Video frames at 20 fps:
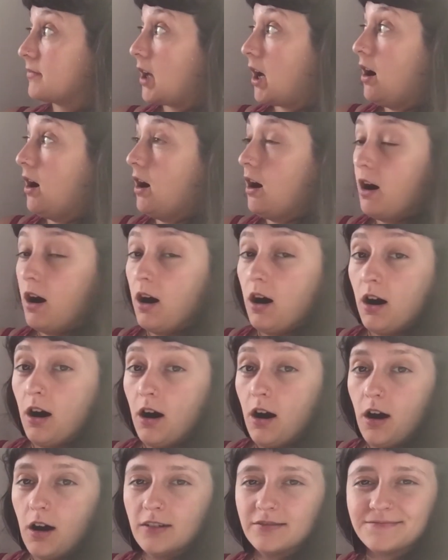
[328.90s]

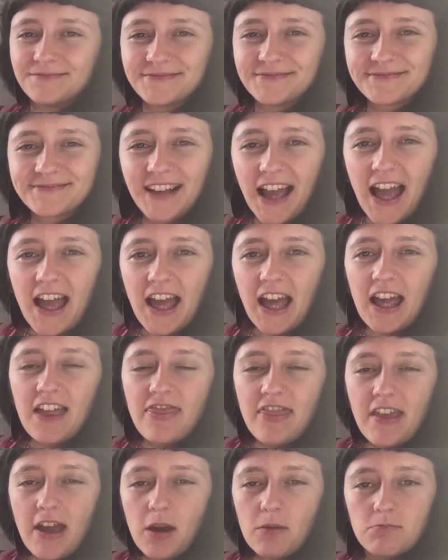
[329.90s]
Oh.
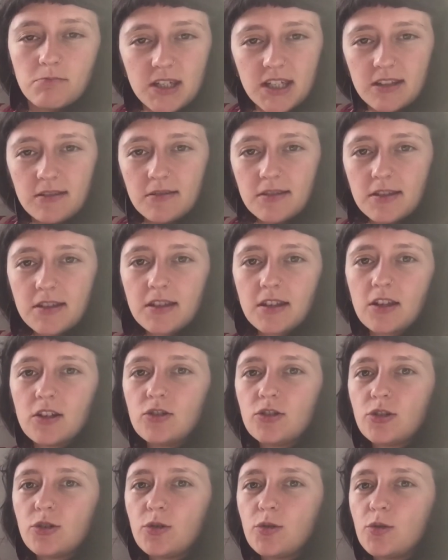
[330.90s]
And that means
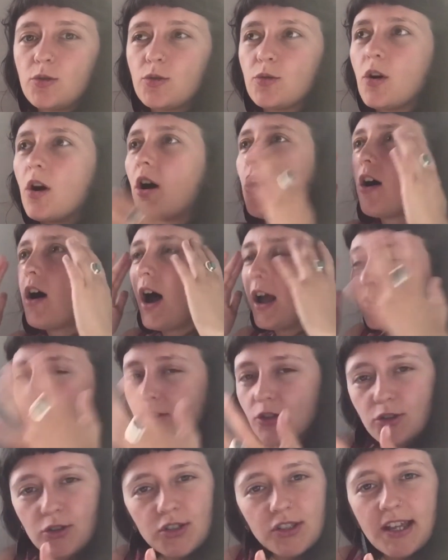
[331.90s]
to
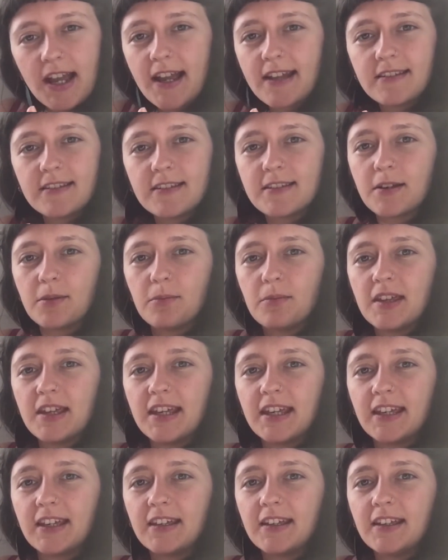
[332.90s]
understand
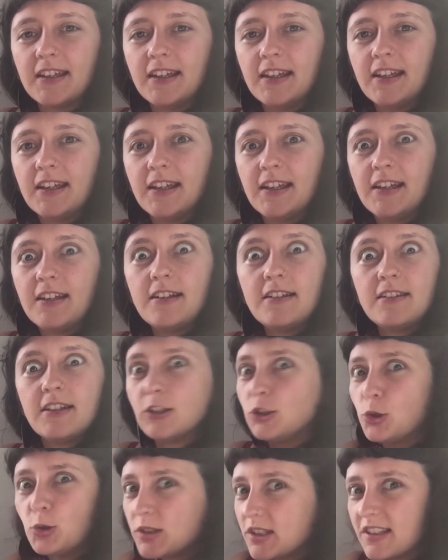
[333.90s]
something that
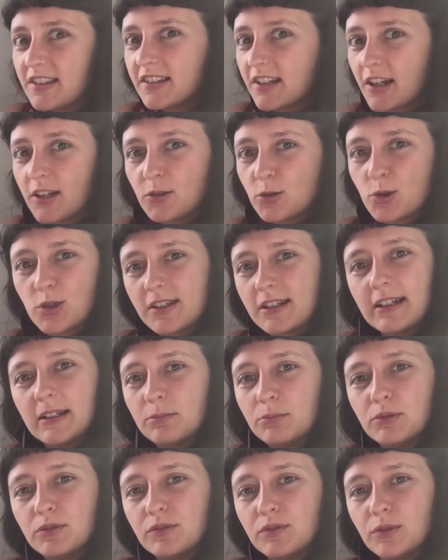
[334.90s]
you didn't
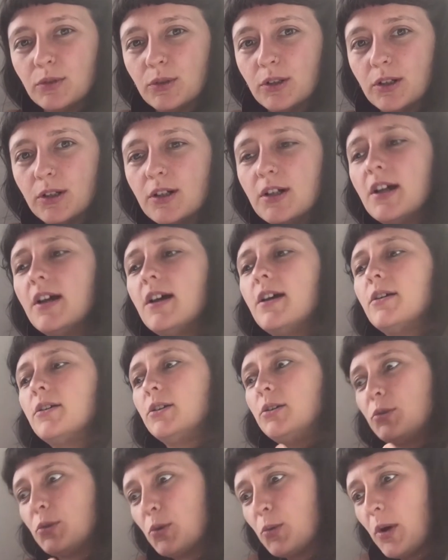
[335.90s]
understand before.
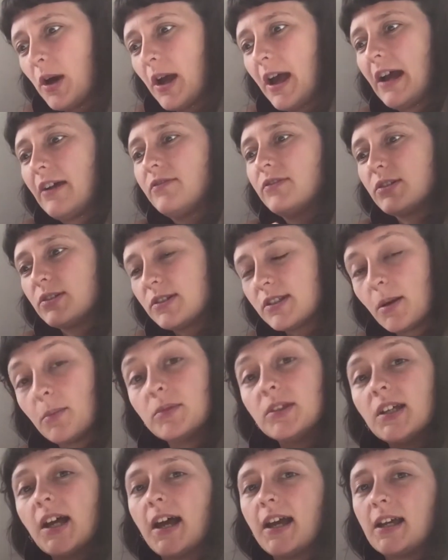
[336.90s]
You know, after
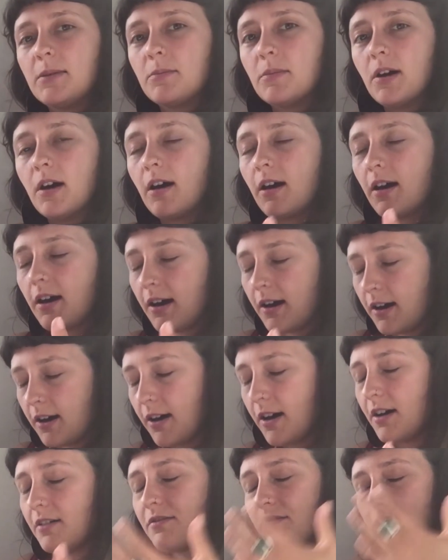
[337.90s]
some time,
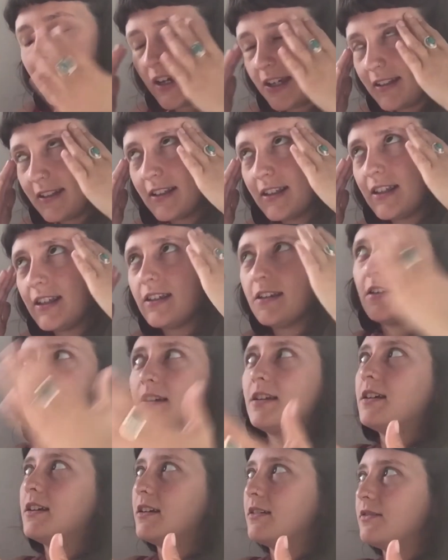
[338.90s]
ah, finally,
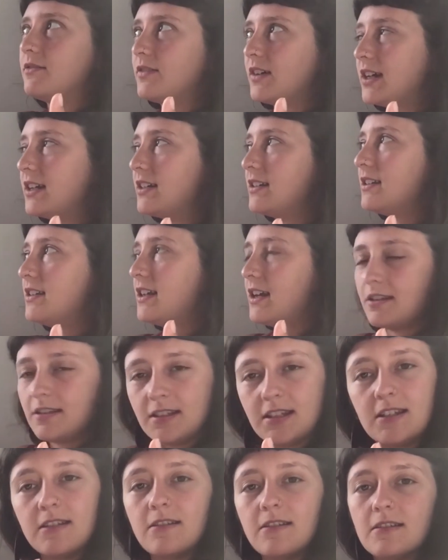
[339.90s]
finally, I
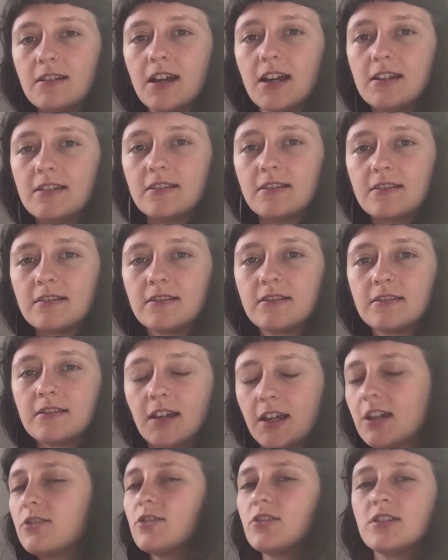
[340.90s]
see the light.
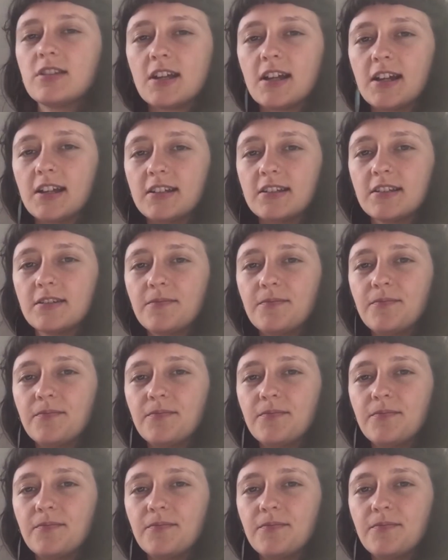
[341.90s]
I understand.